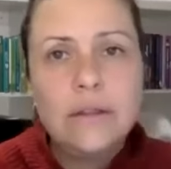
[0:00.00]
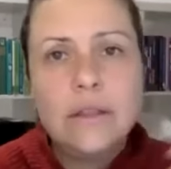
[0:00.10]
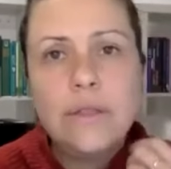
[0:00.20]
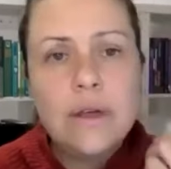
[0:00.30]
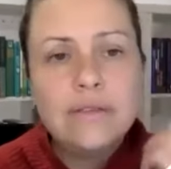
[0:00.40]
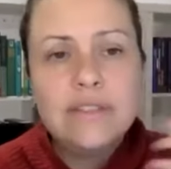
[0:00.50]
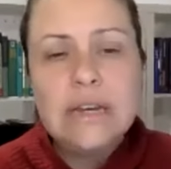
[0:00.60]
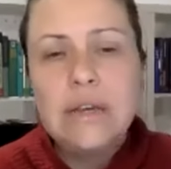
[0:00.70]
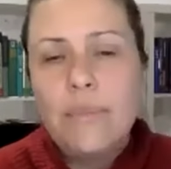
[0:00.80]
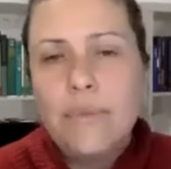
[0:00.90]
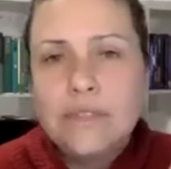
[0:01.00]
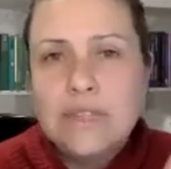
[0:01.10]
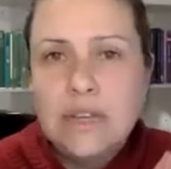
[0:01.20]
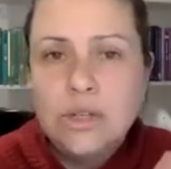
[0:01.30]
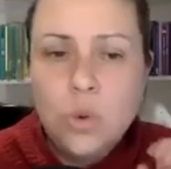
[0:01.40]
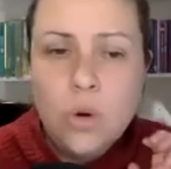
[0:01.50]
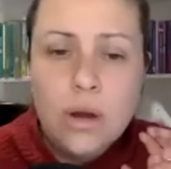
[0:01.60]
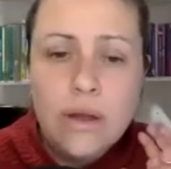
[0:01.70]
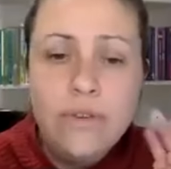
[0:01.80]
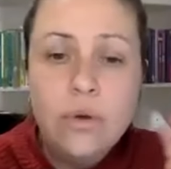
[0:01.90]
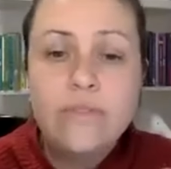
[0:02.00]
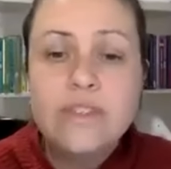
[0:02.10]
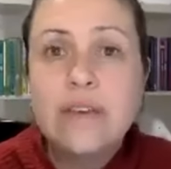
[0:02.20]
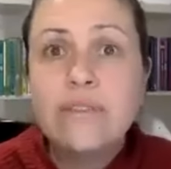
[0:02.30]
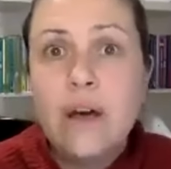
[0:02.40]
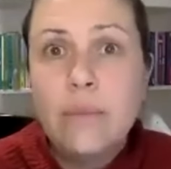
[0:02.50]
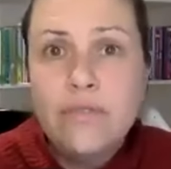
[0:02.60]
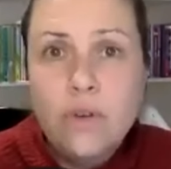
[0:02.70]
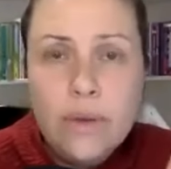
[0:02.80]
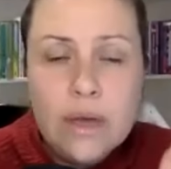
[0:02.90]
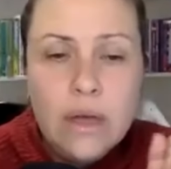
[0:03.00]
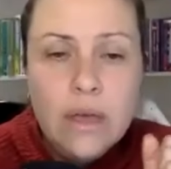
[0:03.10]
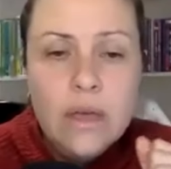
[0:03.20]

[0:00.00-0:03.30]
it. The thought of standing up on the stage, or if you have, say, a vomit phobia,